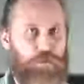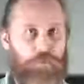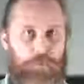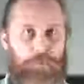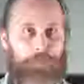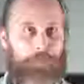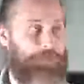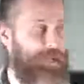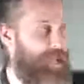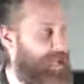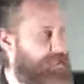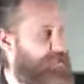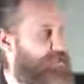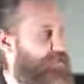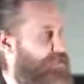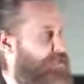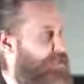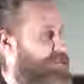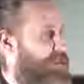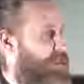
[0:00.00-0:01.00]
that would be
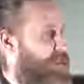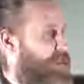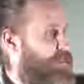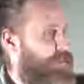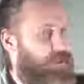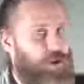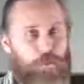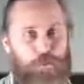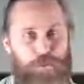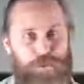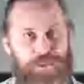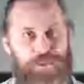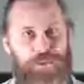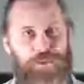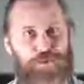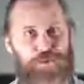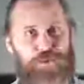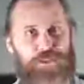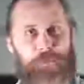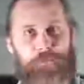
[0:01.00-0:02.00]
blessed, that God was going to
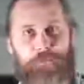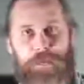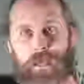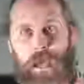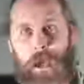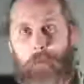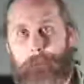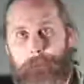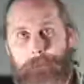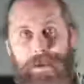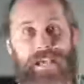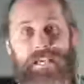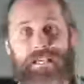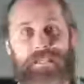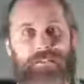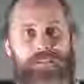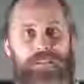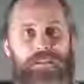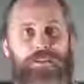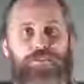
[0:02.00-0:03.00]
do something
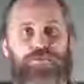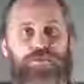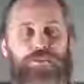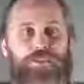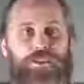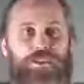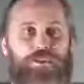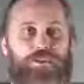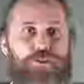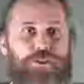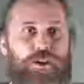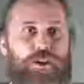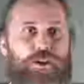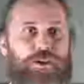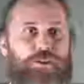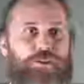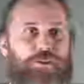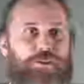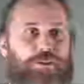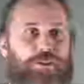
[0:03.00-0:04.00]
amazing through this
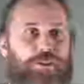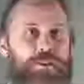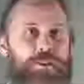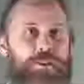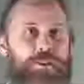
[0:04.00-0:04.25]
church.